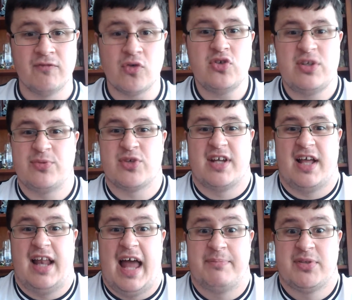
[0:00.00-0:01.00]
of course it was
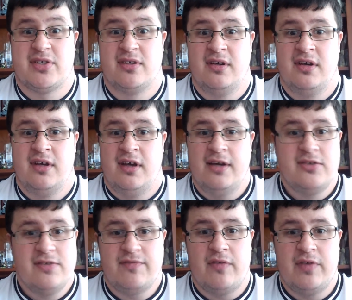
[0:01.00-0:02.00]
going to collapse.
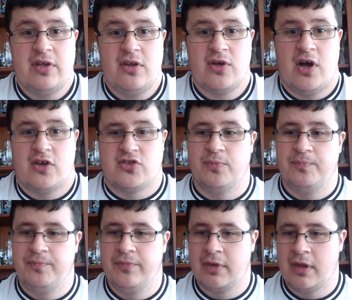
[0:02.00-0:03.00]
It was involving
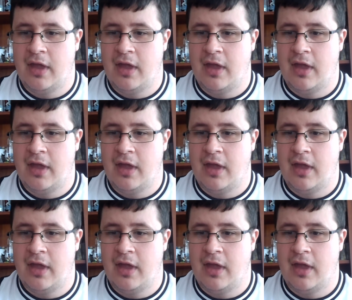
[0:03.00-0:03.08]
Newcastle.